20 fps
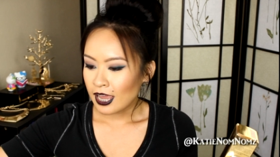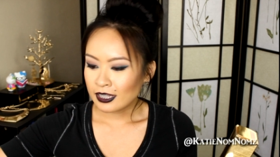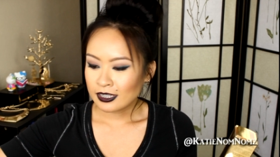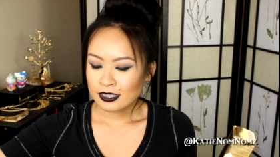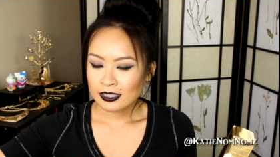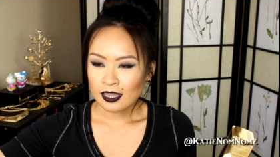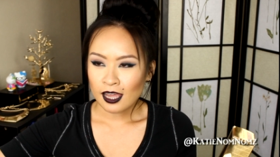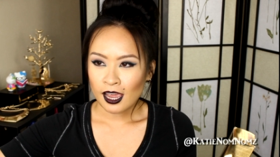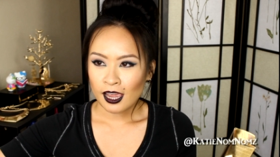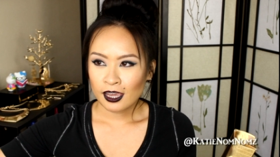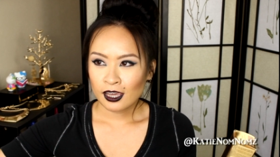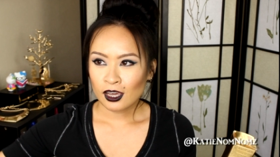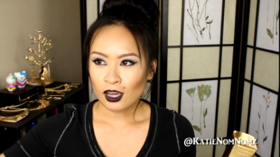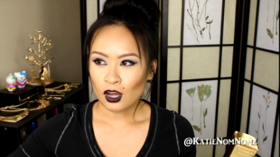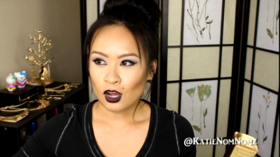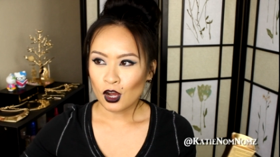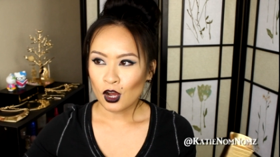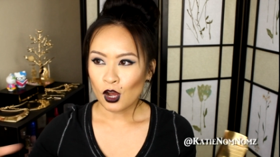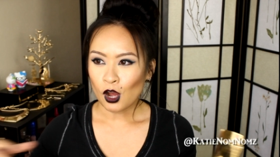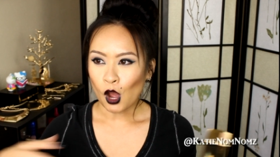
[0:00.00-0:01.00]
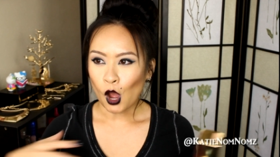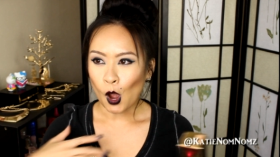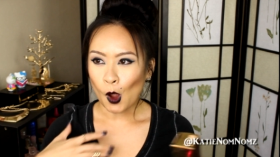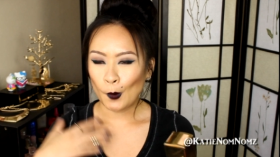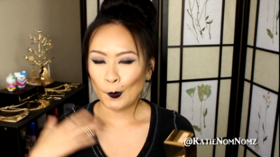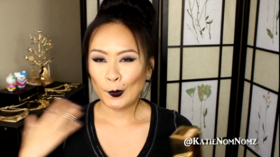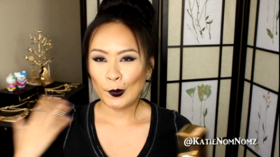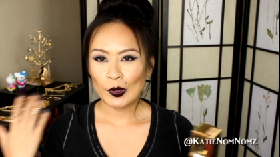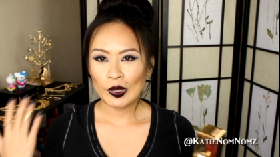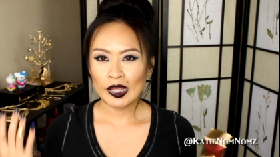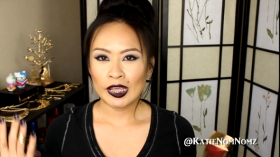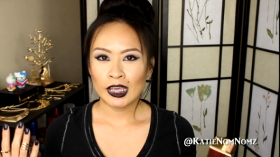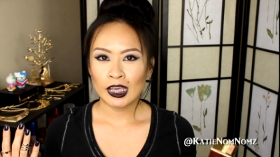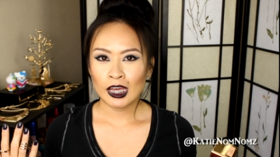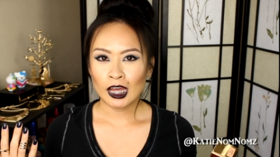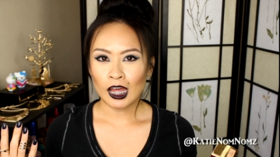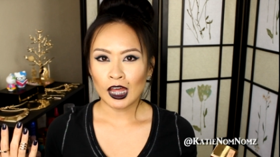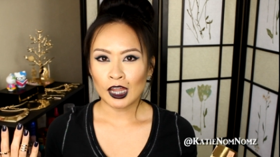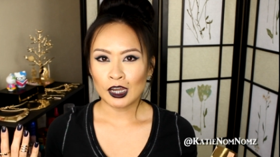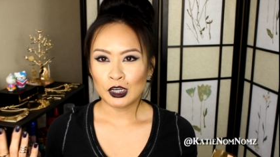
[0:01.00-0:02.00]
it's like
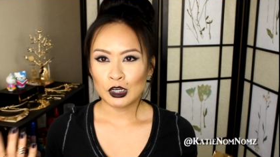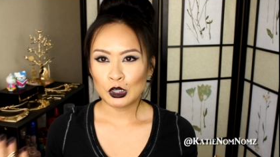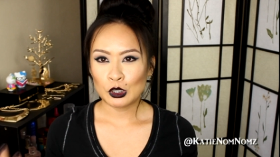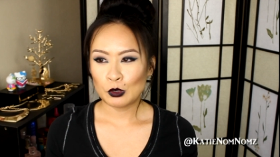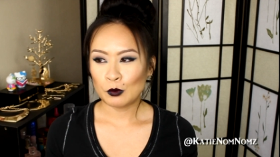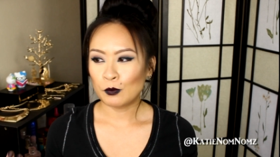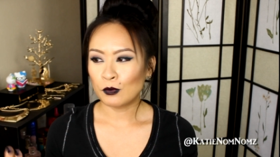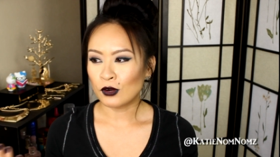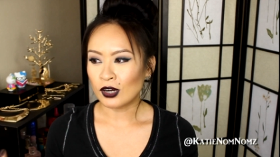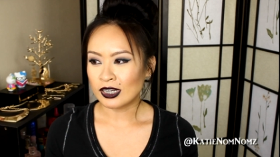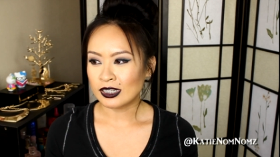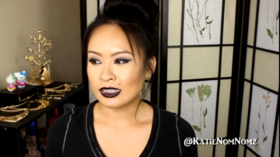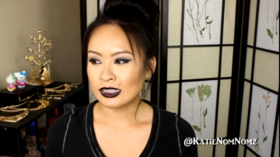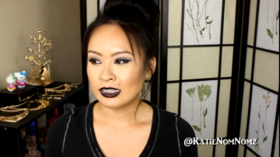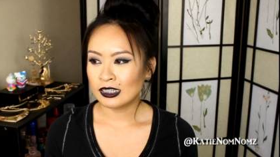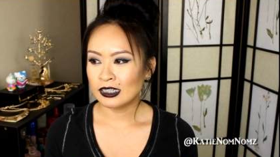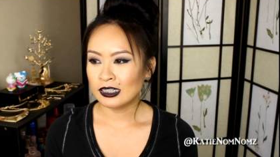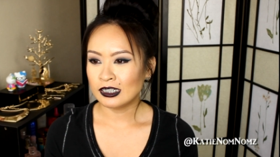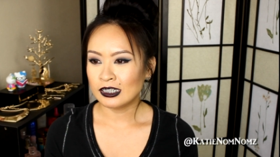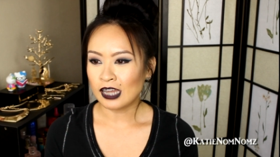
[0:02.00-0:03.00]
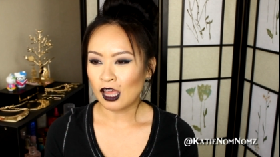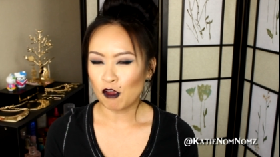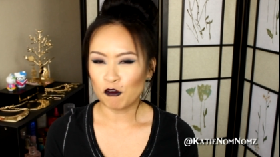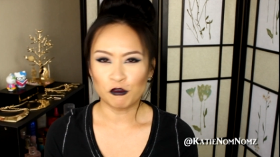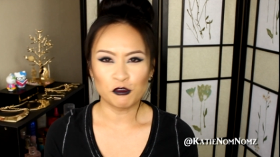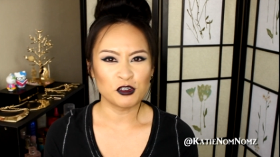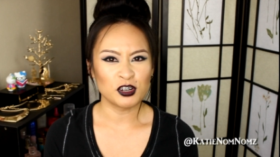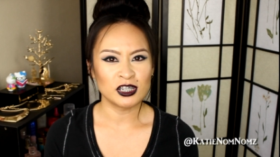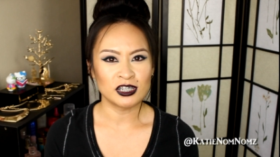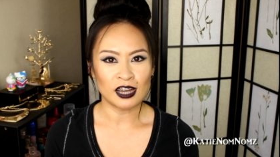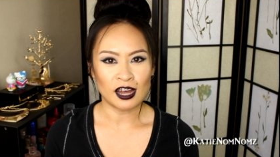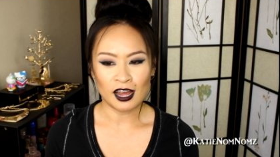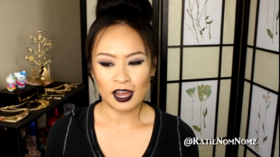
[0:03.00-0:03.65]
opening a new present every